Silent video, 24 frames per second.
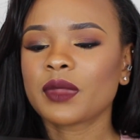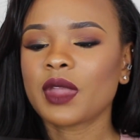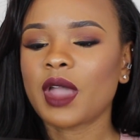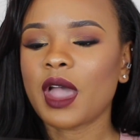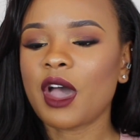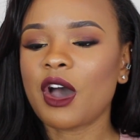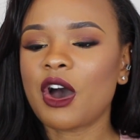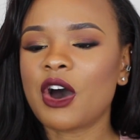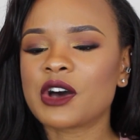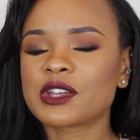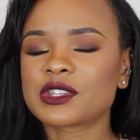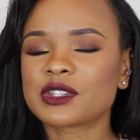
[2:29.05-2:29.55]

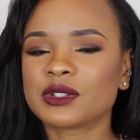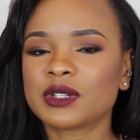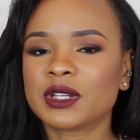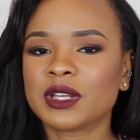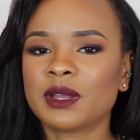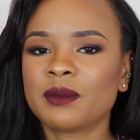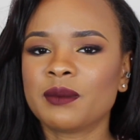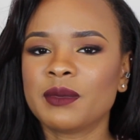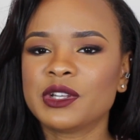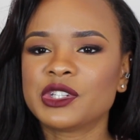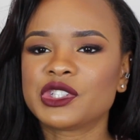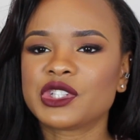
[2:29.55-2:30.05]
I also
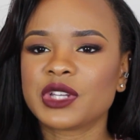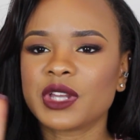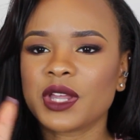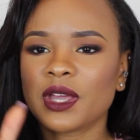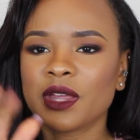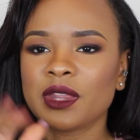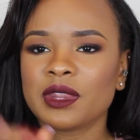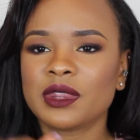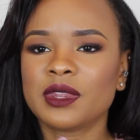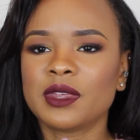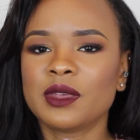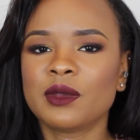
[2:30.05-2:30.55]
didn't mention
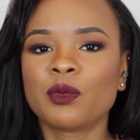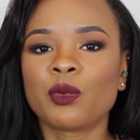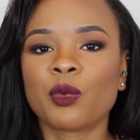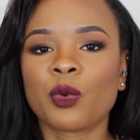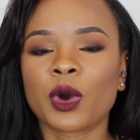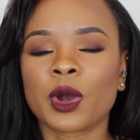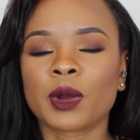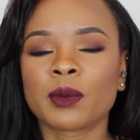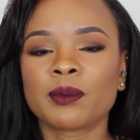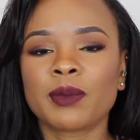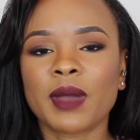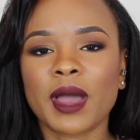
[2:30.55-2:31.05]
in the
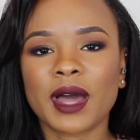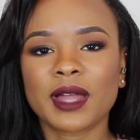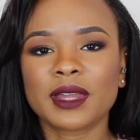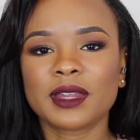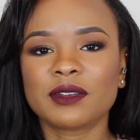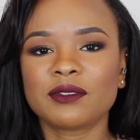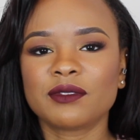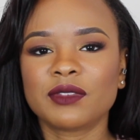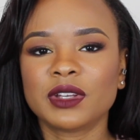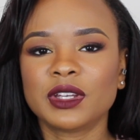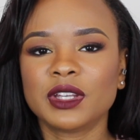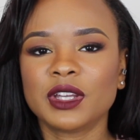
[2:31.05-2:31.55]
Warm
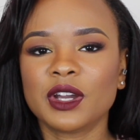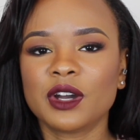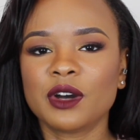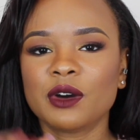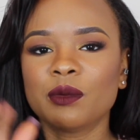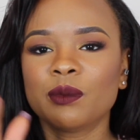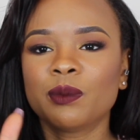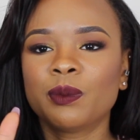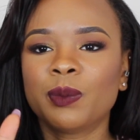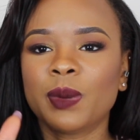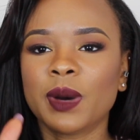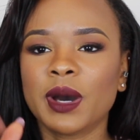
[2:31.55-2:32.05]
palette
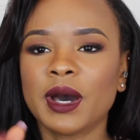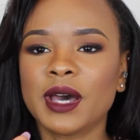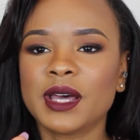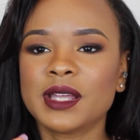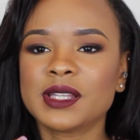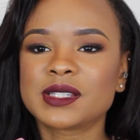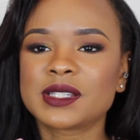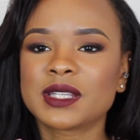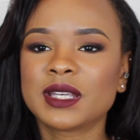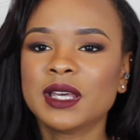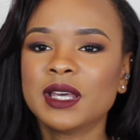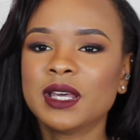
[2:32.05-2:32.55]
video,
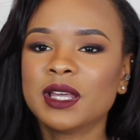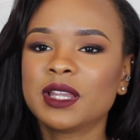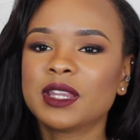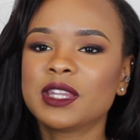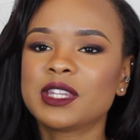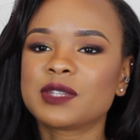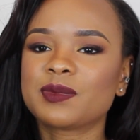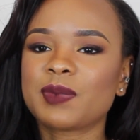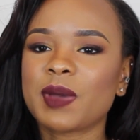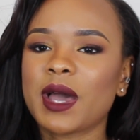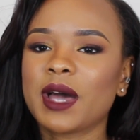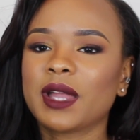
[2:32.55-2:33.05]
but
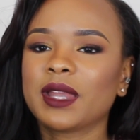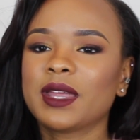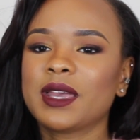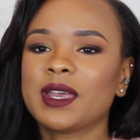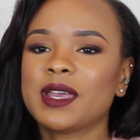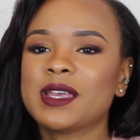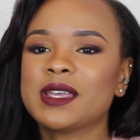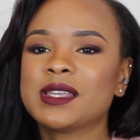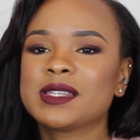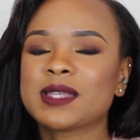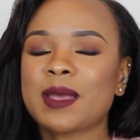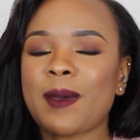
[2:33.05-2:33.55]
this palette
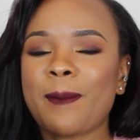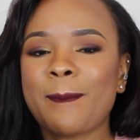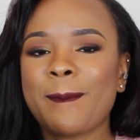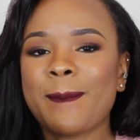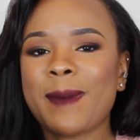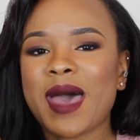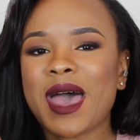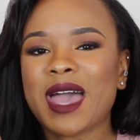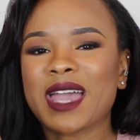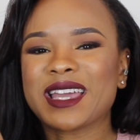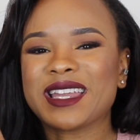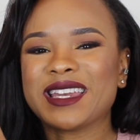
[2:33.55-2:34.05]
is
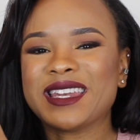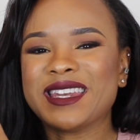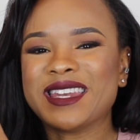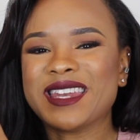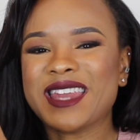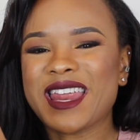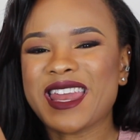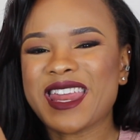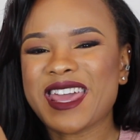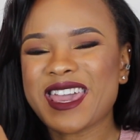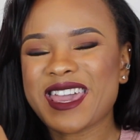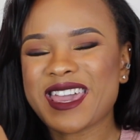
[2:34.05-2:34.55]

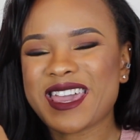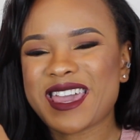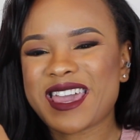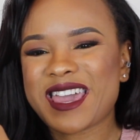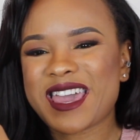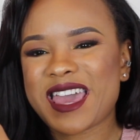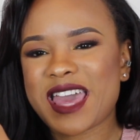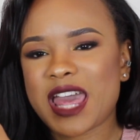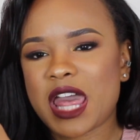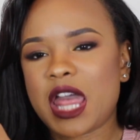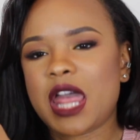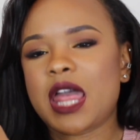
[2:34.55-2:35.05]

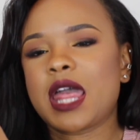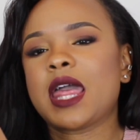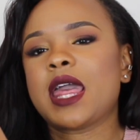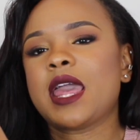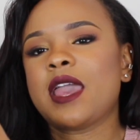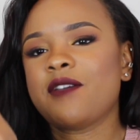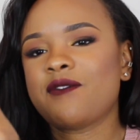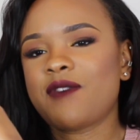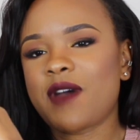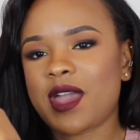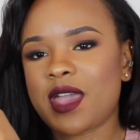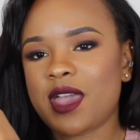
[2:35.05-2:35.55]
magnetic,
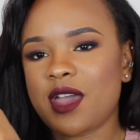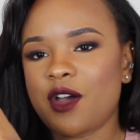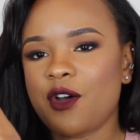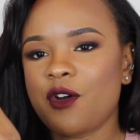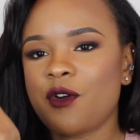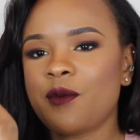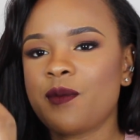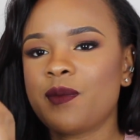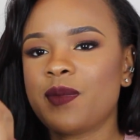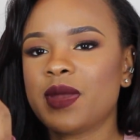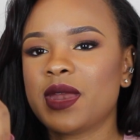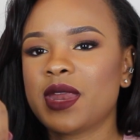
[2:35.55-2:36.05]
if I can
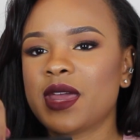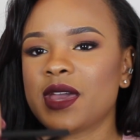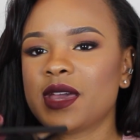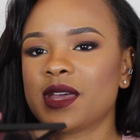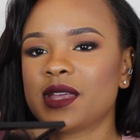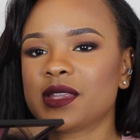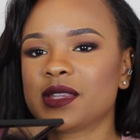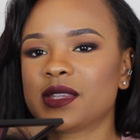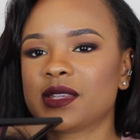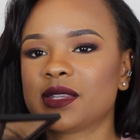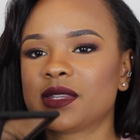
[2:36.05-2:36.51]
open it.